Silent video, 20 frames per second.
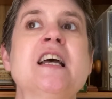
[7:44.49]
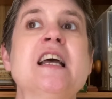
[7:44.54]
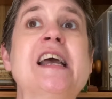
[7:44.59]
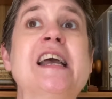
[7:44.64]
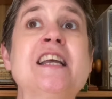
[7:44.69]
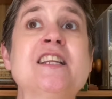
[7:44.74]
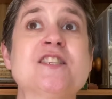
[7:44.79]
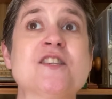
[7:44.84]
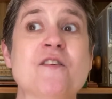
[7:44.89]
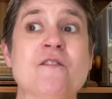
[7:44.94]

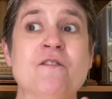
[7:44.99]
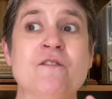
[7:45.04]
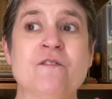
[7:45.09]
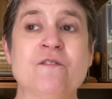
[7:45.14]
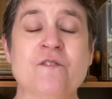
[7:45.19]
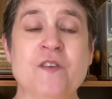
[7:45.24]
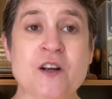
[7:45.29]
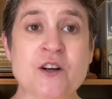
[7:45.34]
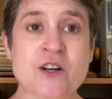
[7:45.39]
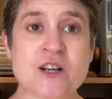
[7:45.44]
It's
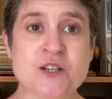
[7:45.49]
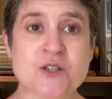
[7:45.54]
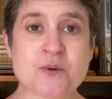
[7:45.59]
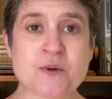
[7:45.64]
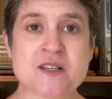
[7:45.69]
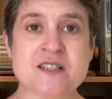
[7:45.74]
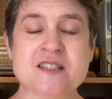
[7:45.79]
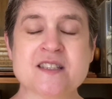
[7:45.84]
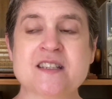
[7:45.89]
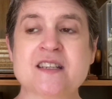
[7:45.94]
very
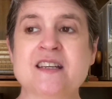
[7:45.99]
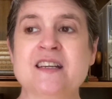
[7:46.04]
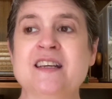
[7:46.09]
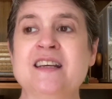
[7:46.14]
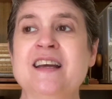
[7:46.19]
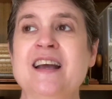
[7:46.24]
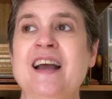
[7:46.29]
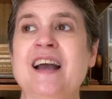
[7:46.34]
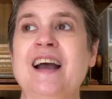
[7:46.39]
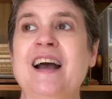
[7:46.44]

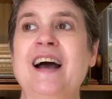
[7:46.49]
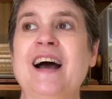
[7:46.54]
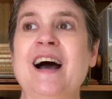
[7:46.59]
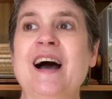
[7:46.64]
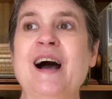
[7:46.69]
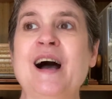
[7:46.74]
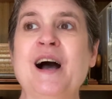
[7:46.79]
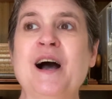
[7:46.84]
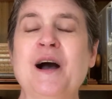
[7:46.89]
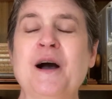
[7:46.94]
twisty.
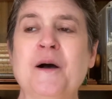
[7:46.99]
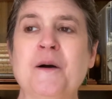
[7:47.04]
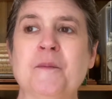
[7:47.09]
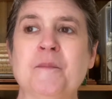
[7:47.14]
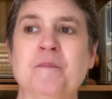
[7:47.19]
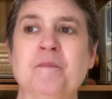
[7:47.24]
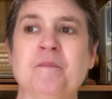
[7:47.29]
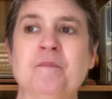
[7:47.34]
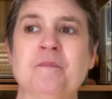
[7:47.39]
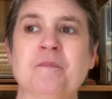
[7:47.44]

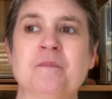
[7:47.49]
Um,